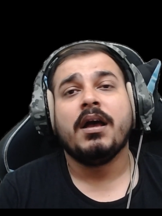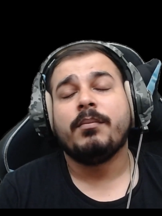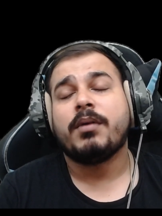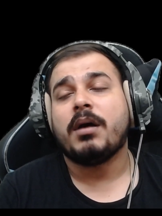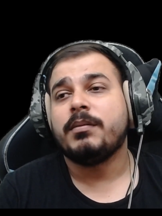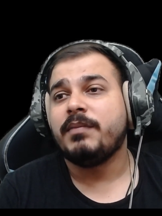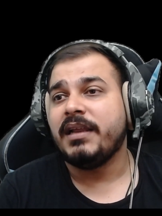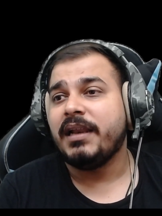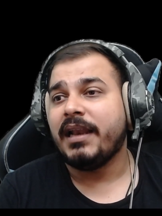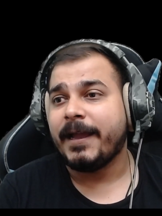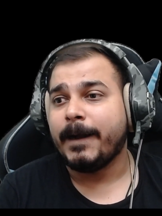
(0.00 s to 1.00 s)
probably
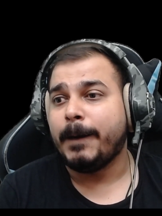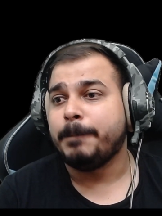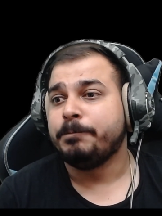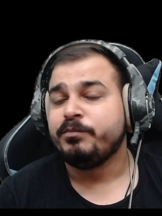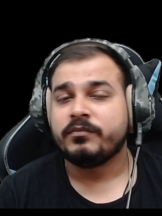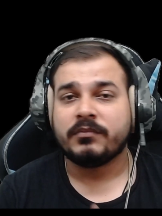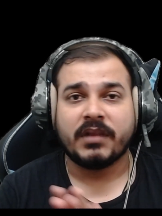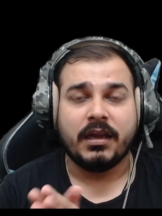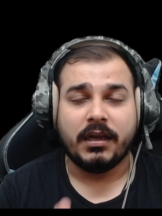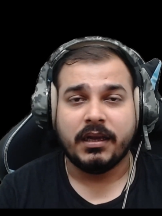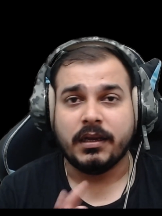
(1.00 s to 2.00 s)
like
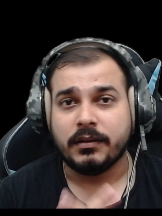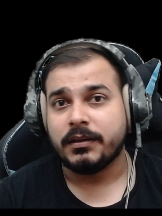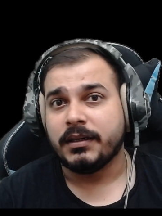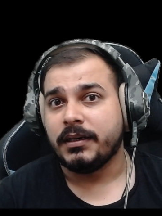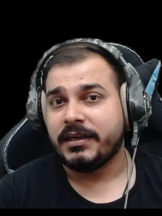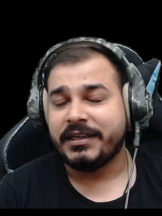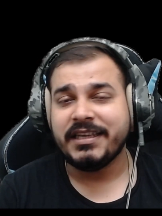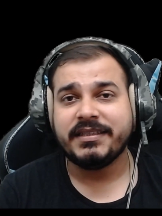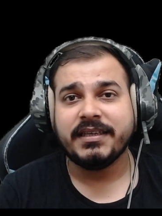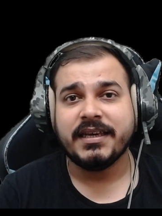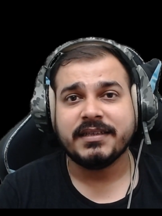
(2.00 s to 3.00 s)

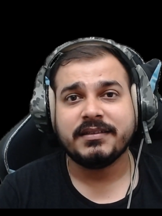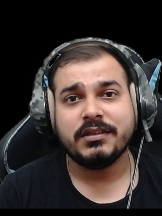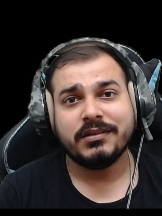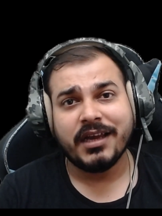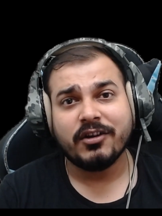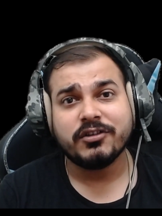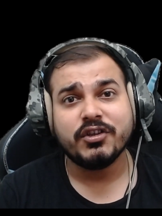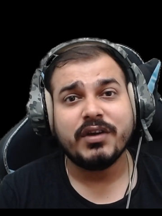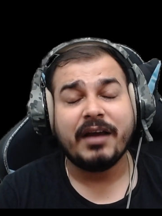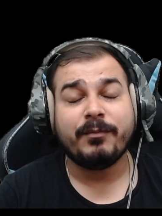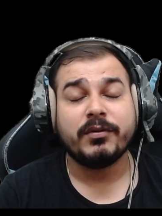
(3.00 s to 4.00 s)
TCS, there also
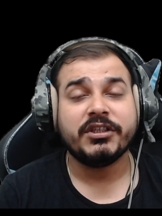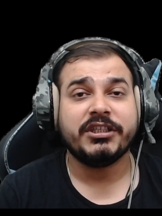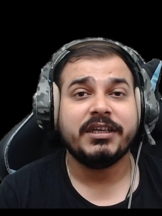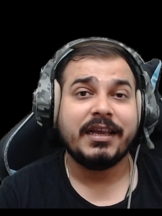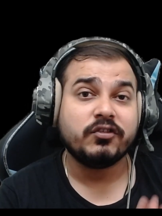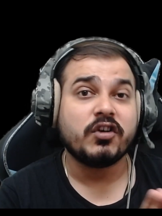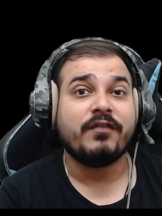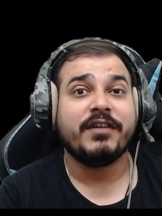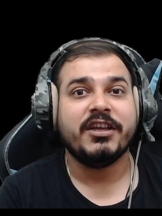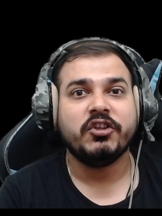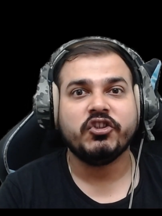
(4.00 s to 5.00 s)
you have position like
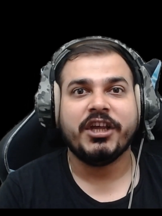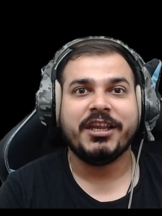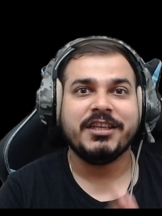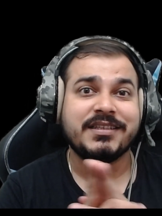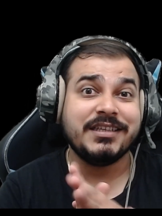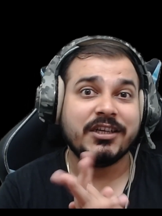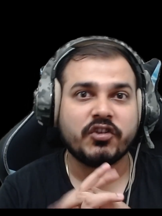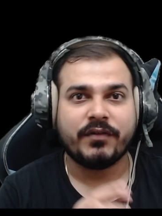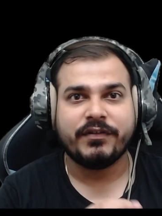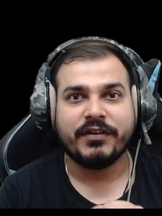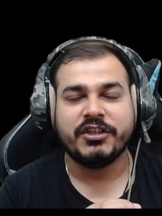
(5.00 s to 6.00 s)
software engineering, senior
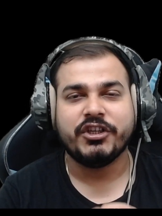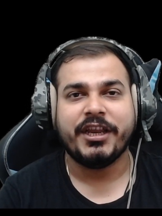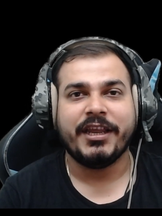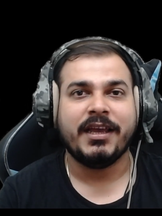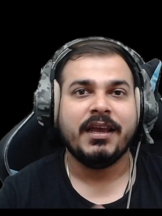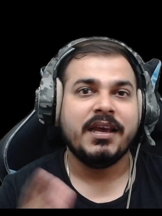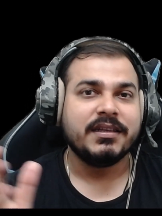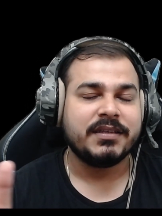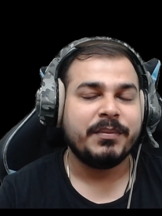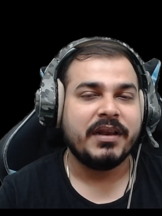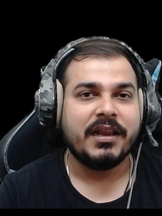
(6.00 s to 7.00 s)
software engineering.
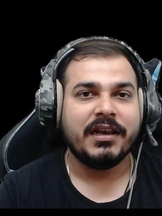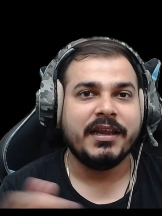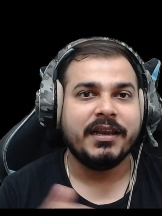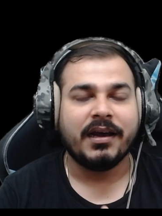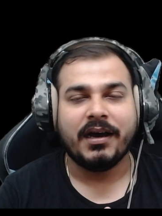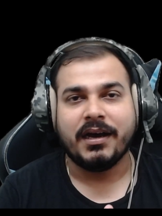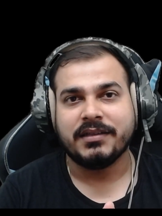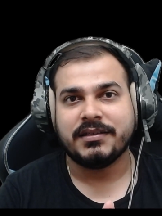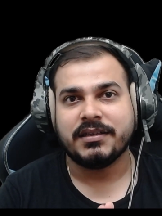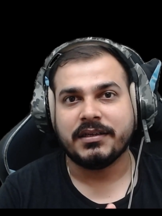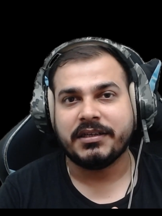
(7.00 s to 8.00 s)
Similarly, in
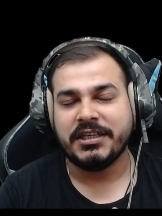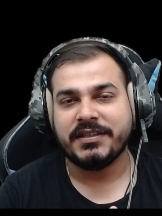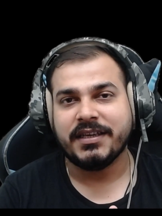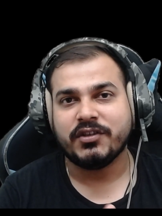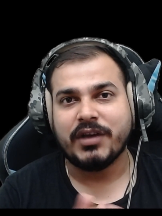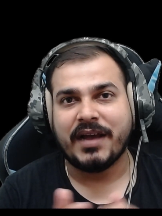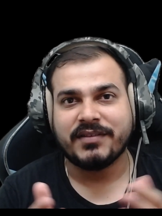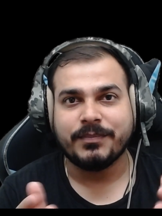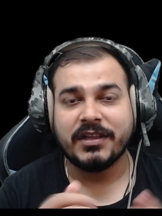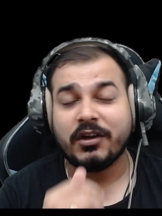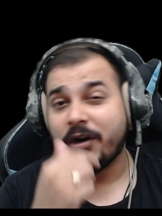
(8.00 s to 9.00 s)
TCS, you have
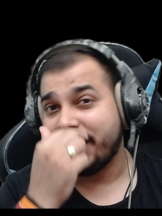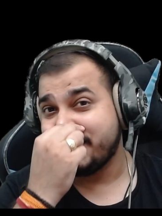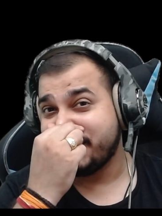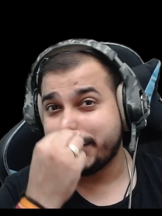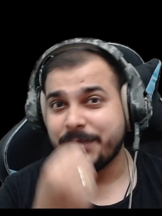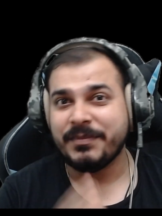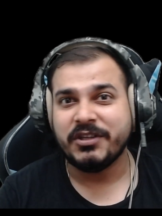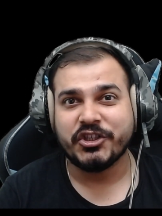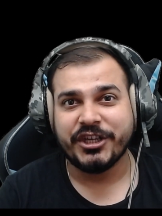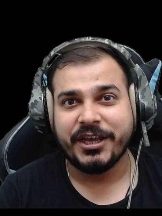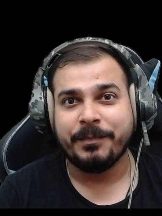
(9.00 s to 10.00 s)
something called a system
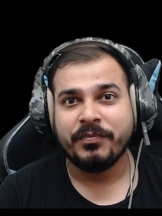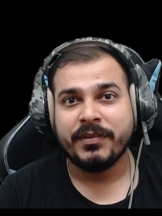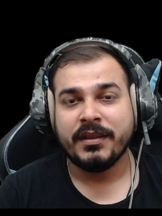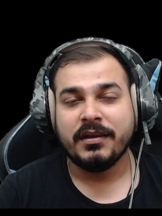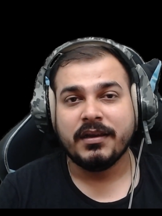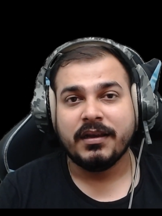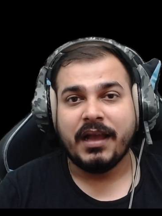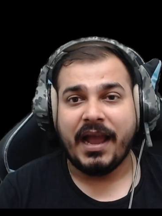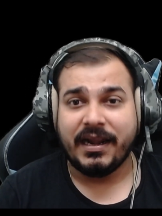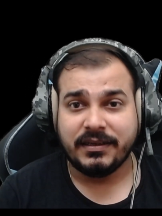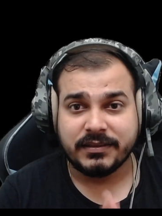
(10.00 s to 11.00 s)
engineer.
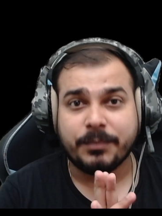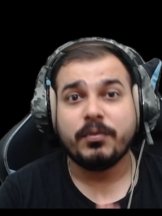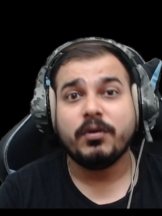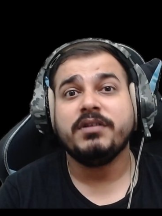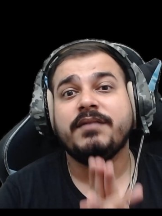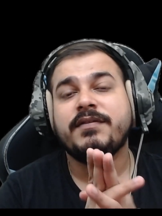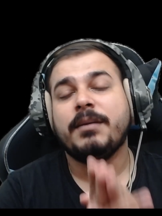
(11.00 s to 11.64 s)
And suppose if the